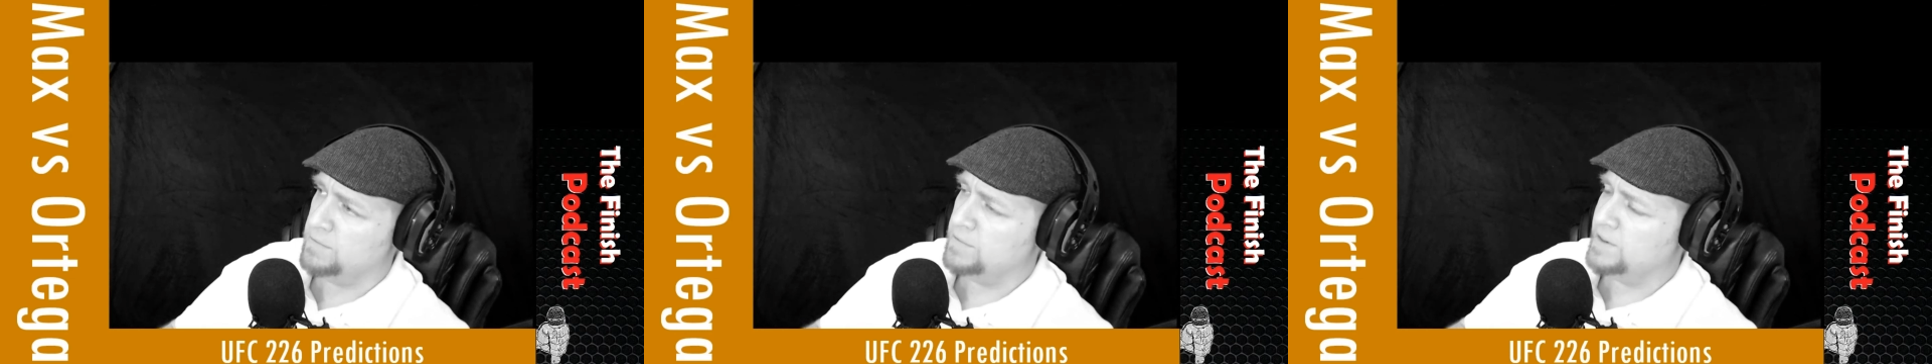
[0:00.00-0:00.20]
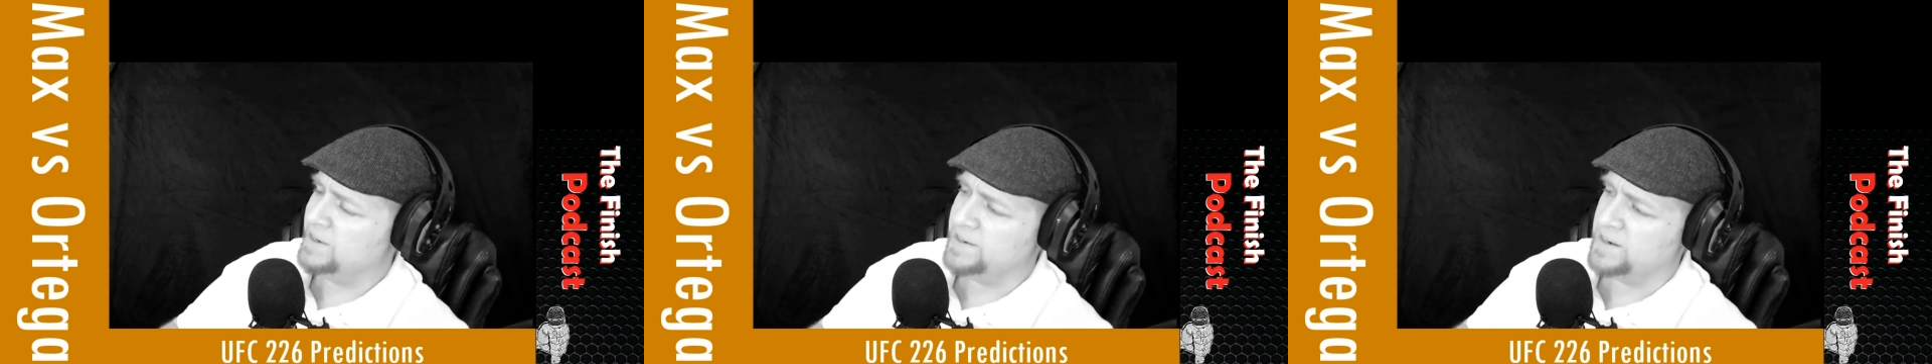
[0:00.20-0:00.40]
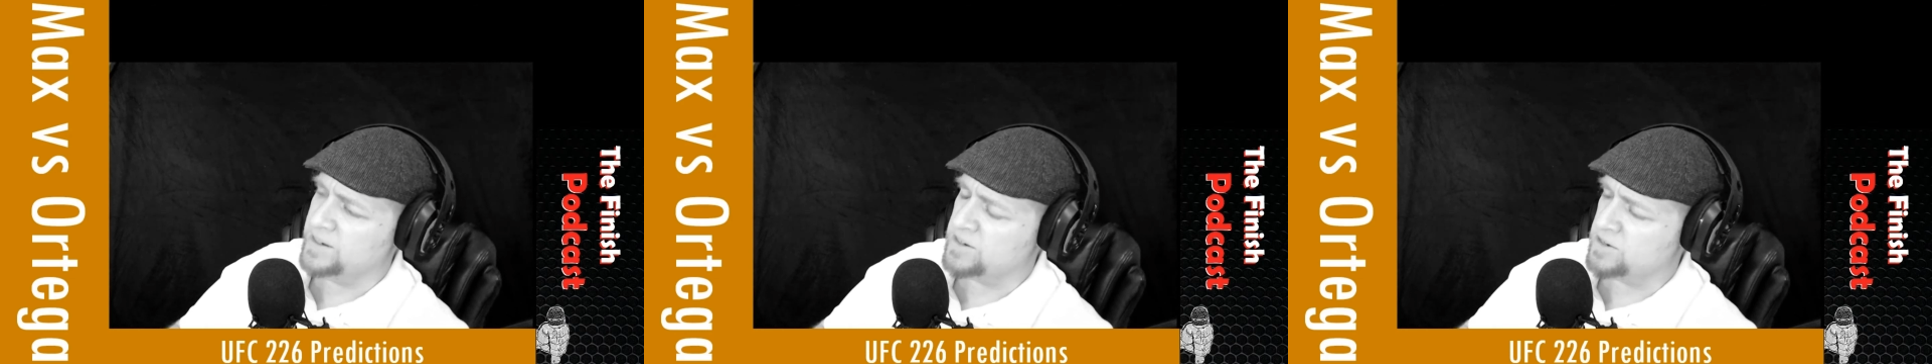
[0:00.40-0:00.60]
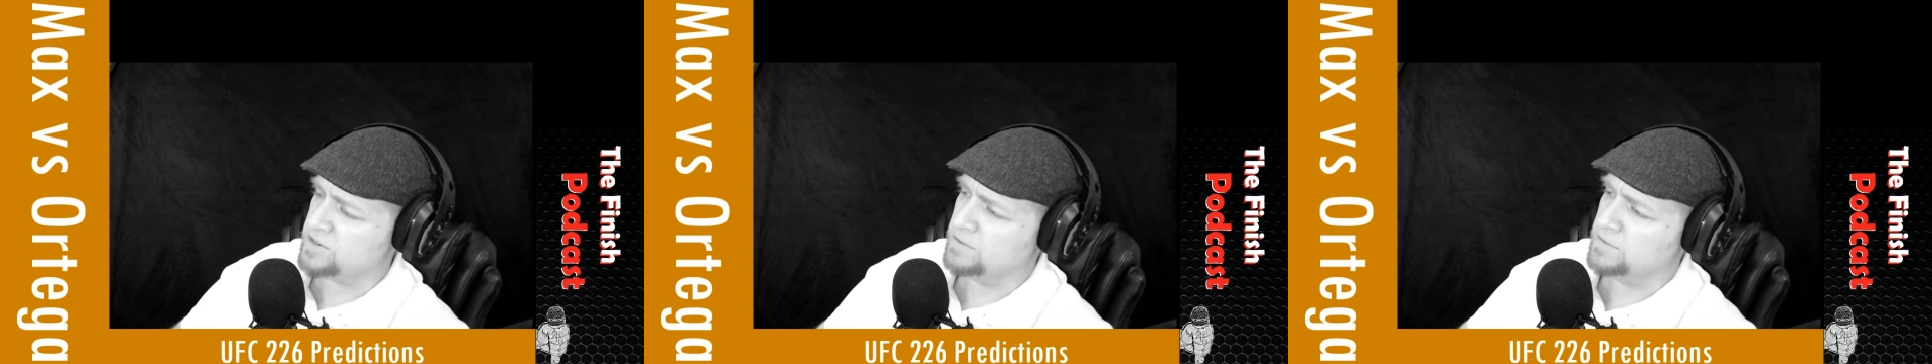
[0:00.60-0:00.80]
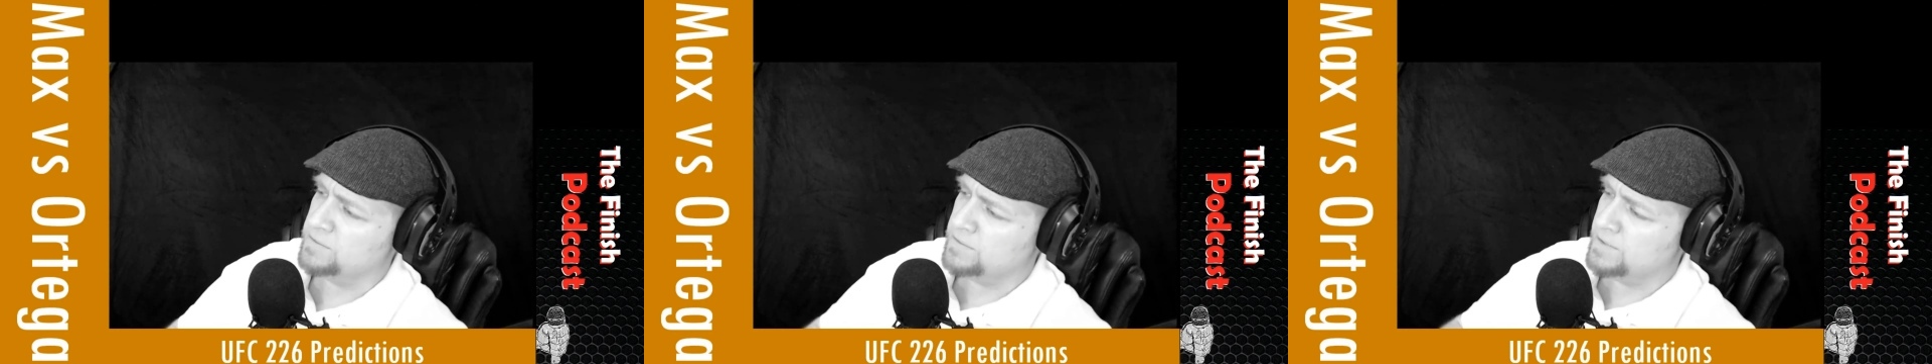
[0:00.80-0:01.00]
I just
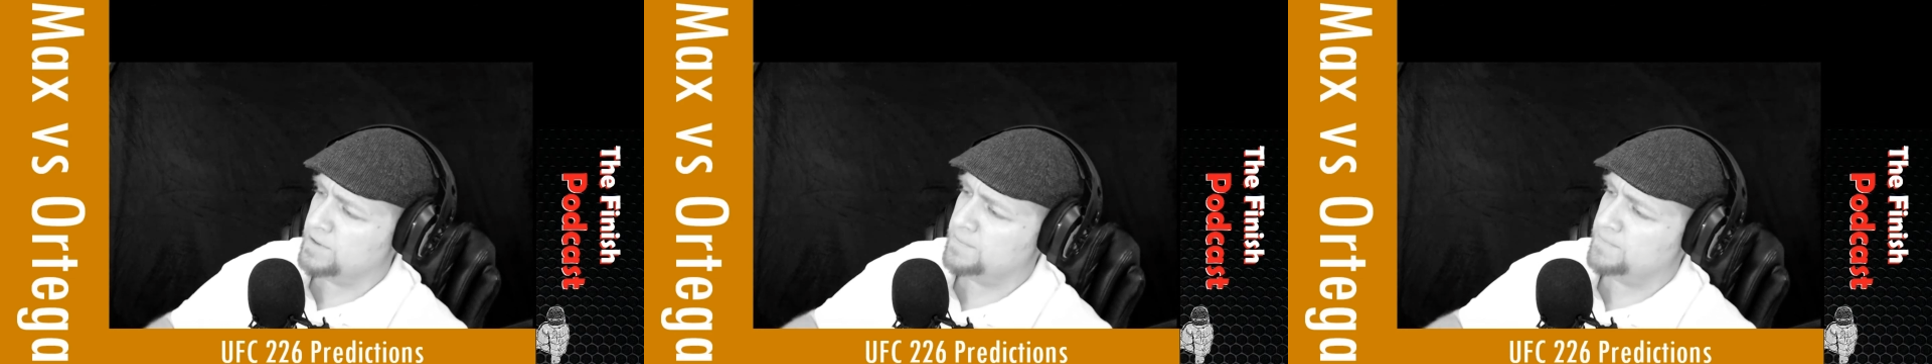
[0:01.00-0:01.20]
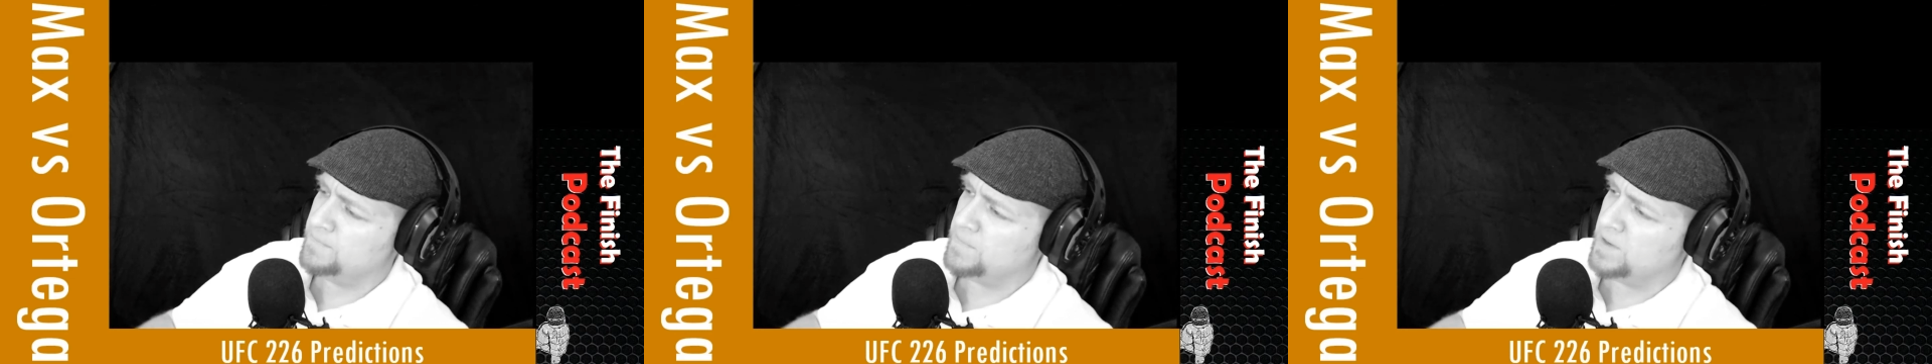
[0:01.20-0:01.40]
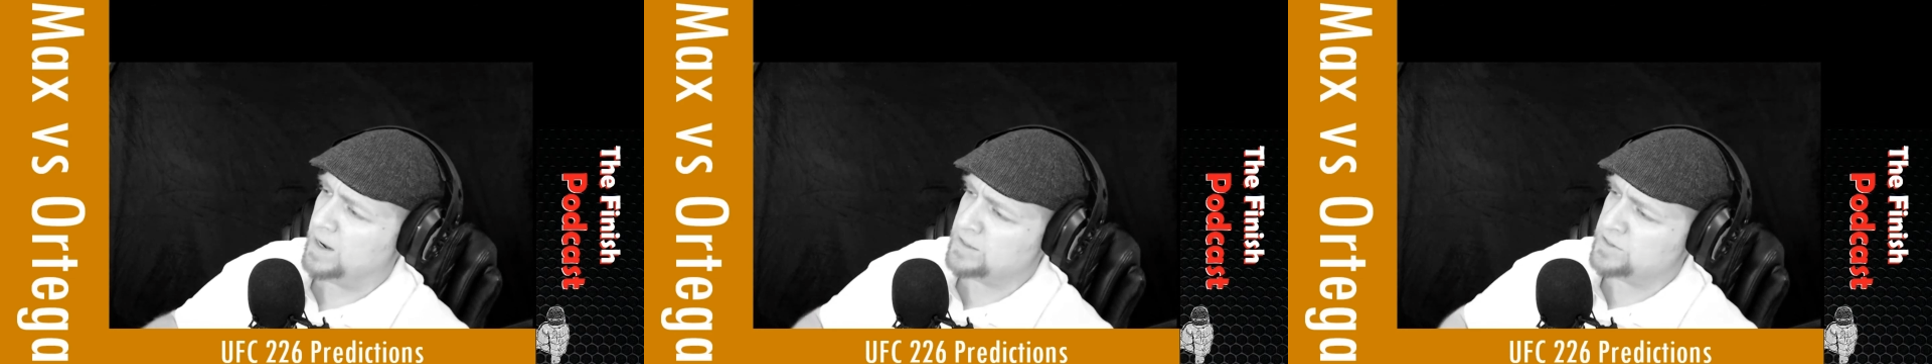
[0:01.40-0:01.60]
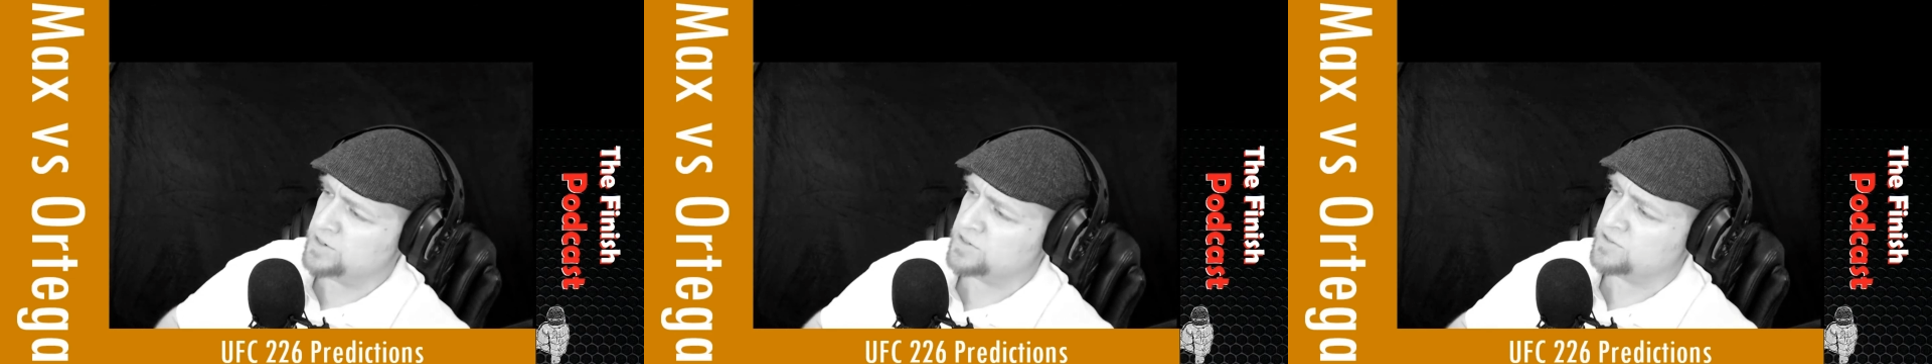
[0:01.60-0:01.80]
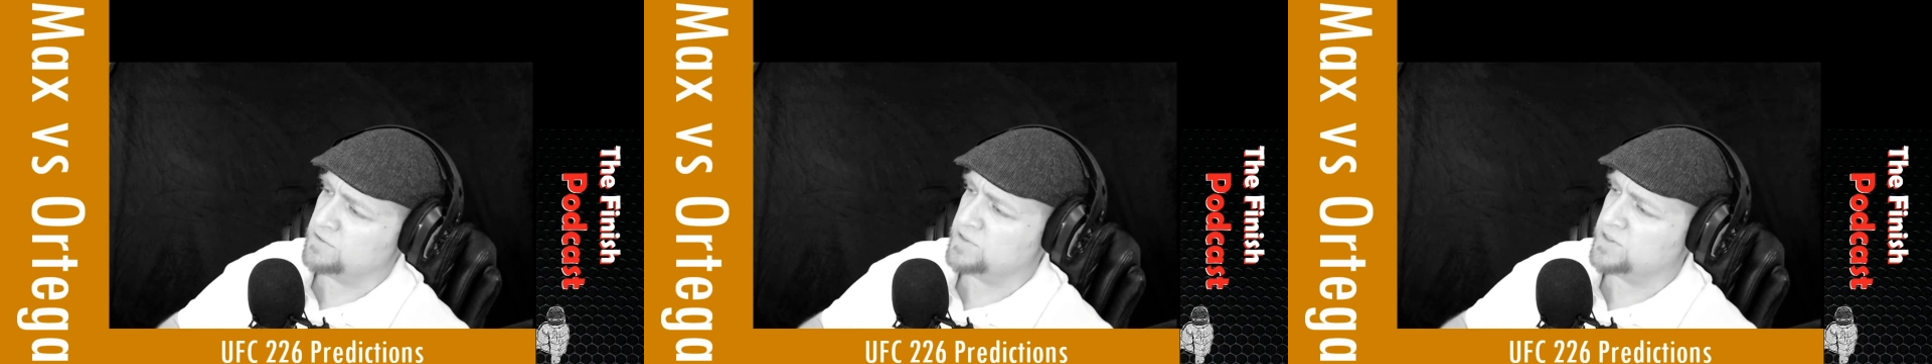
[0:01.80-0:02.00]
don't
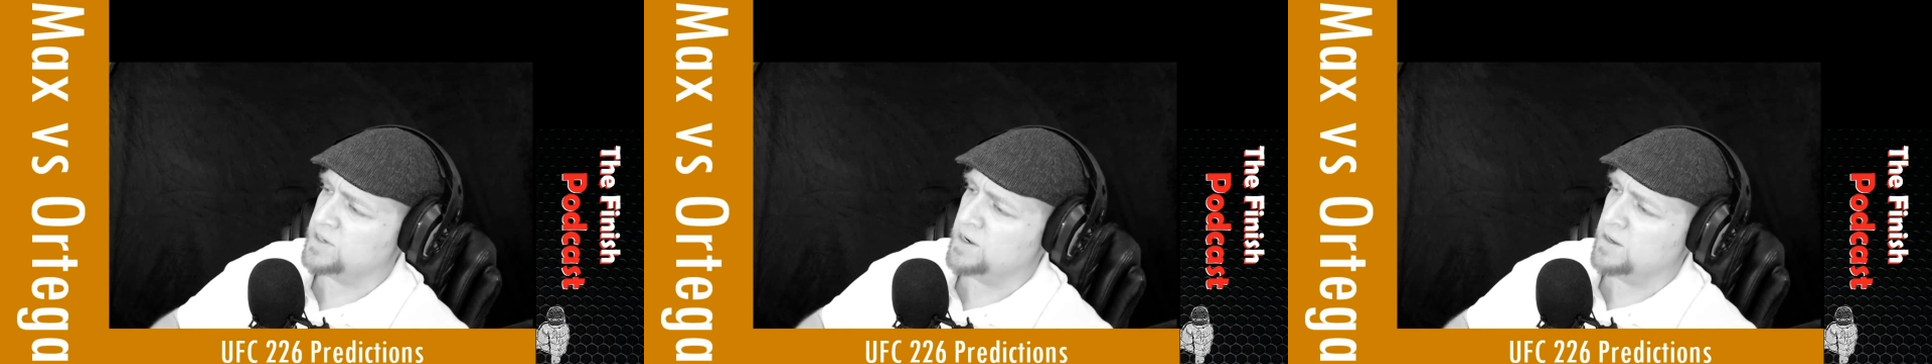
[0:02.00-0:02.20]
see